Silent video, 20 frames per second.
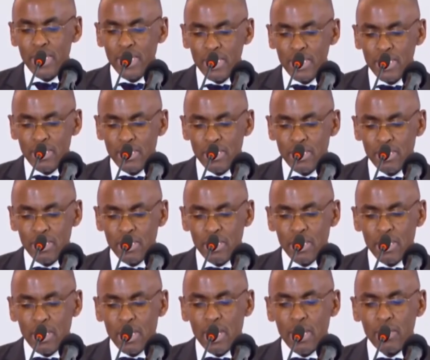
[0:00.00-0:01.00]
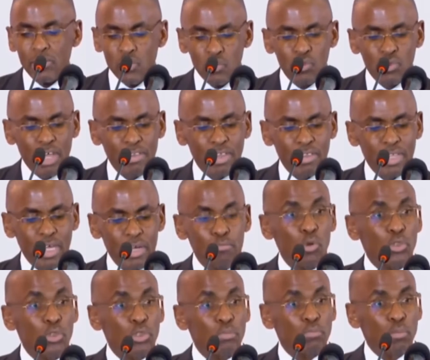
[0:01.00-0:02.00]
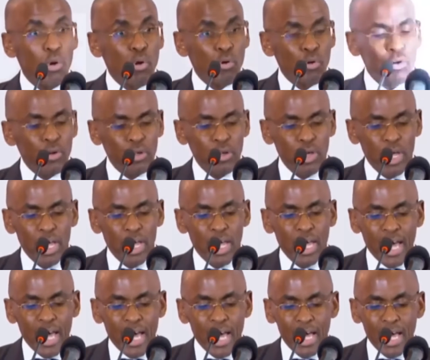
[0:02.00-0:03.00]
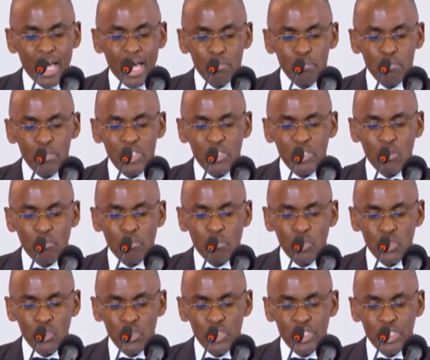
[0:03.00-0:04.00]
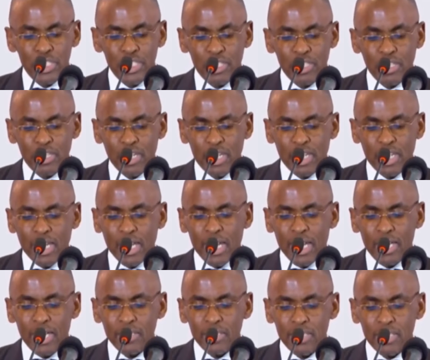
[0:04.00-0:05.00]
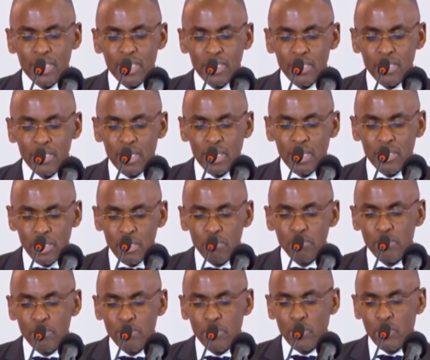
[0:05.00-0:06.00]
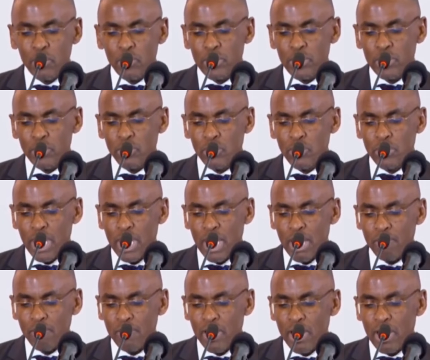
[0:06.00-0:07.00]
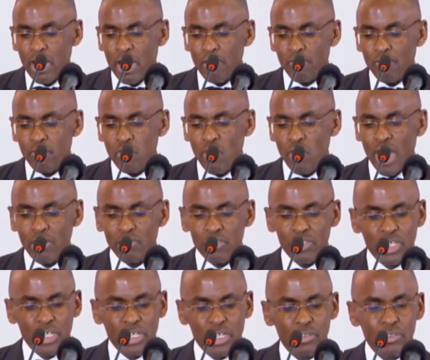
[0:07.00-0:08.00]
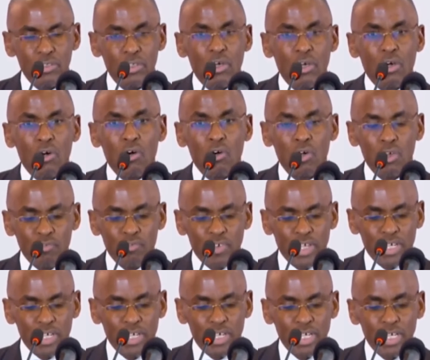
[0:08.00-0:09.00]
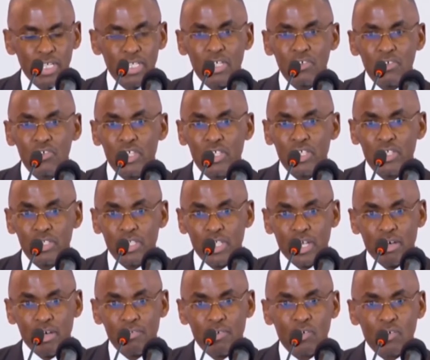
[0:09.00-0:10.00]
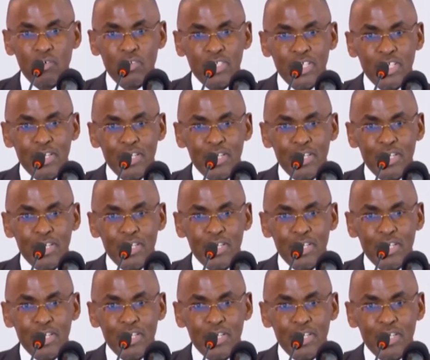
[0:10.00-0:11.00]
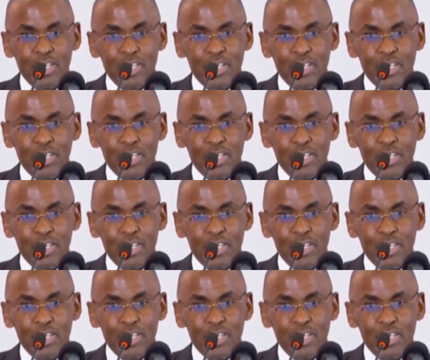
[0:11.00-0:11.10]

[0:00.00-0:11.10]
need to rather than postpone and miss the opportunity simply because they do not have a few hundred shillings or even 10 shillings. The governor was telling me about